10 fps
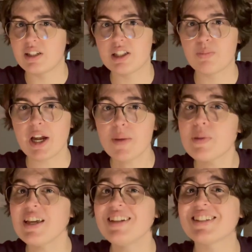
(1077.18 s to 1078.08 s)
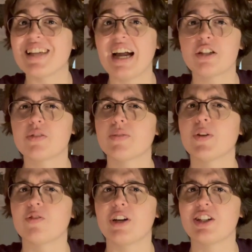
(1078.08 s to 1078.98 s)
Despite being detached from
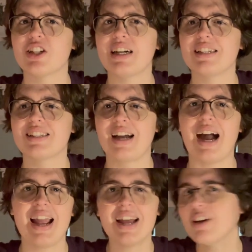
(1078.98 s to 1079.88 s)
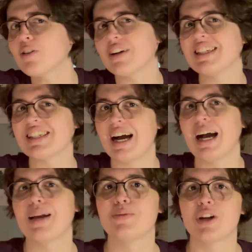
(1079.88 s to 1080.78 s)
the franchise, I had a great
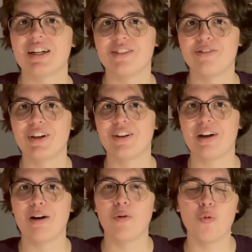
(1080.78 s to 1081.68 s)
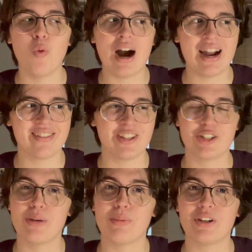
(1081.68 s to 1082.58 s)
time trying to figure out why the
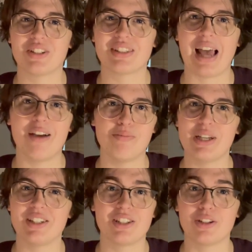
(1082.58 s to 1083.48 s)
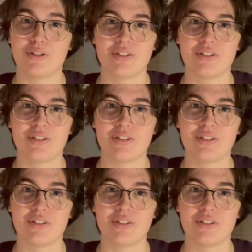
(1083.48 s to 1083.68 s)
Chipmunks have been so